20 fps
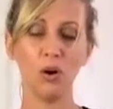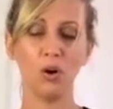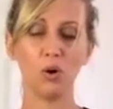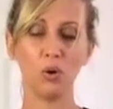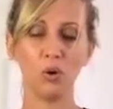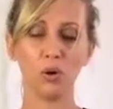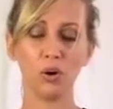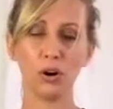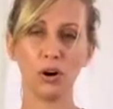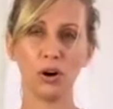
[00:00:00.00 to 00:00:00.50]

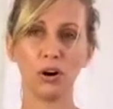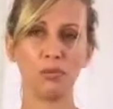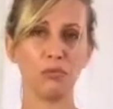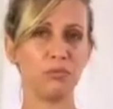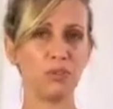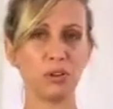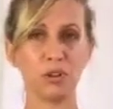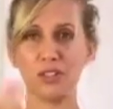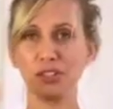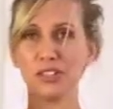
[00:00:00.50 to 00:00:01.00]
or
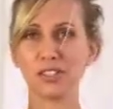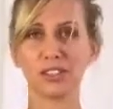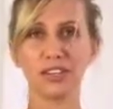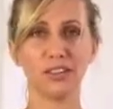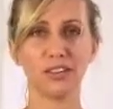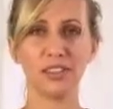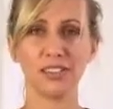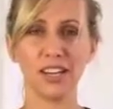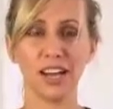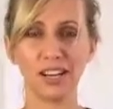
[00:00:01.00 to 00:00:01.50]
you can just
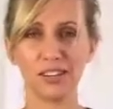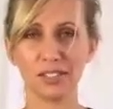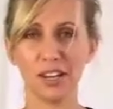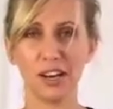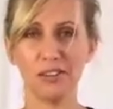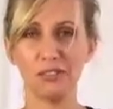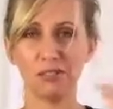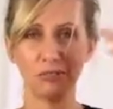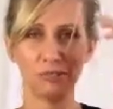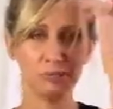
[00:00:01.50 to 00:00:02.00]
cut the tags
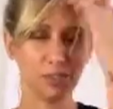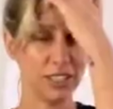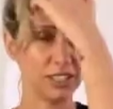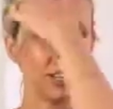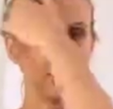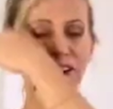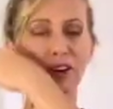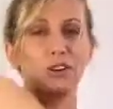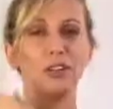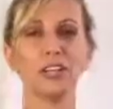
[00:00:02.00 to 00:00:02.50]
off
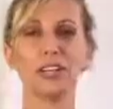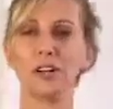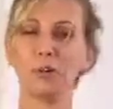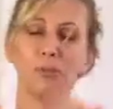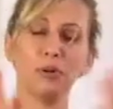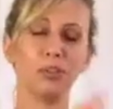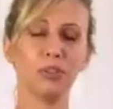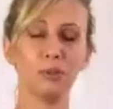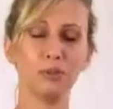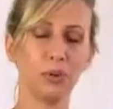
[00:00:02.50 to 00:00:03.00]
entirely or
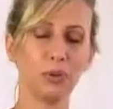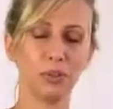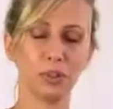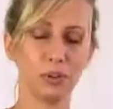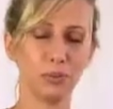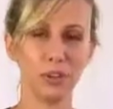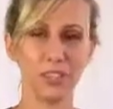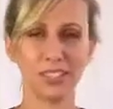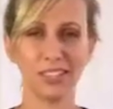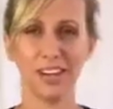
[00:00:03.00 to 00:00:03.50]
put them both
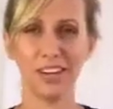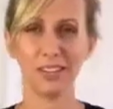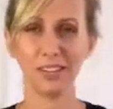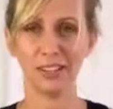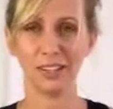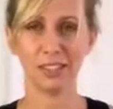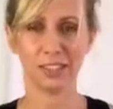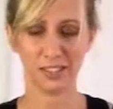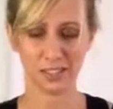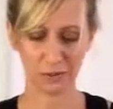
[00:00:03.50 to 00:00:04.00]
on one side.
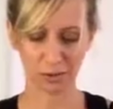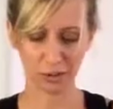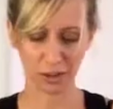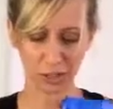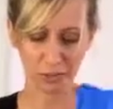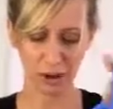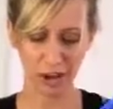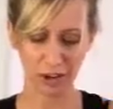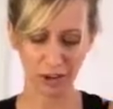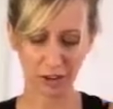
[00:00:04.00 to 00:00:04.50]
It doesn't really
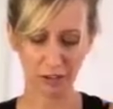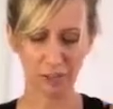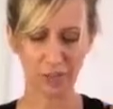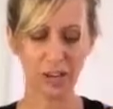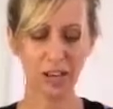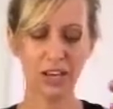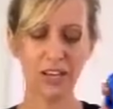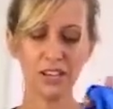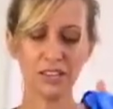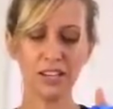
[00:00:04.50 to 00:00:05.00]
matter.
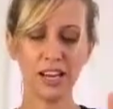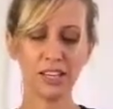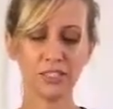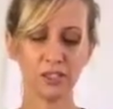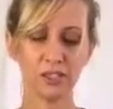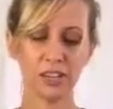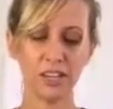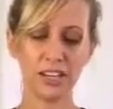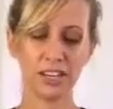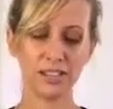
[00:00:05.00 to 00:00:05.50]
The tags
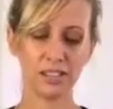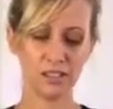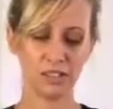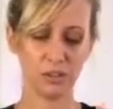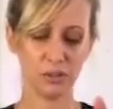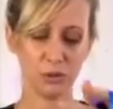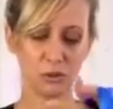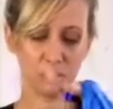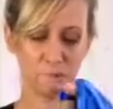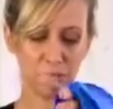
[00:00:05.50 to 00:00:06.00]
are nice
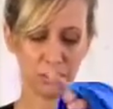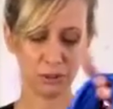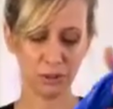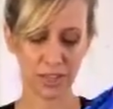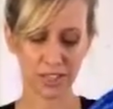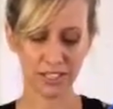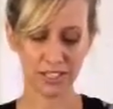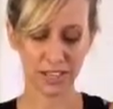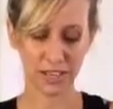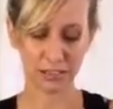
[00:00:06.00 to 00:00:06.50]
to be able to
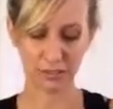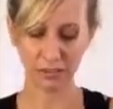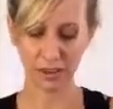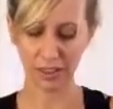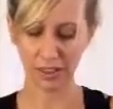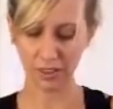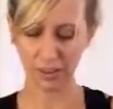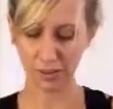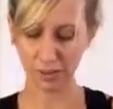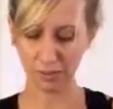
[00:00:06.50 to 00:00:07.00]
identify
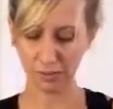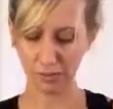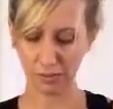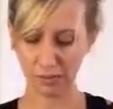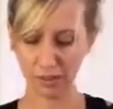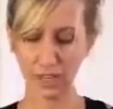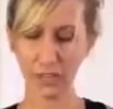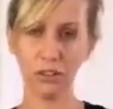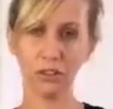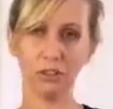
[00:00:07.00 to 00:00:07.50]
the
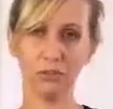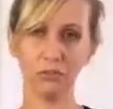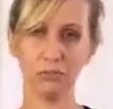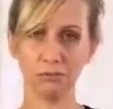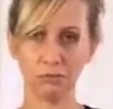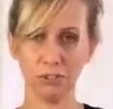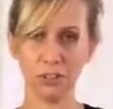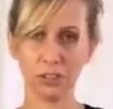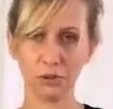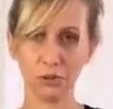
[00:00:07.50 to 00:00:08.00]
middle
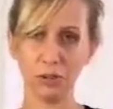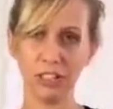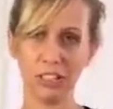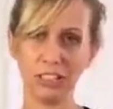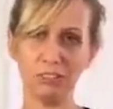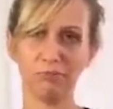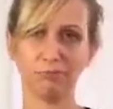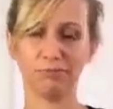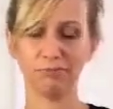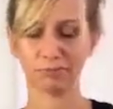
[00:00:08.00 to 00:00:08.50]
visually.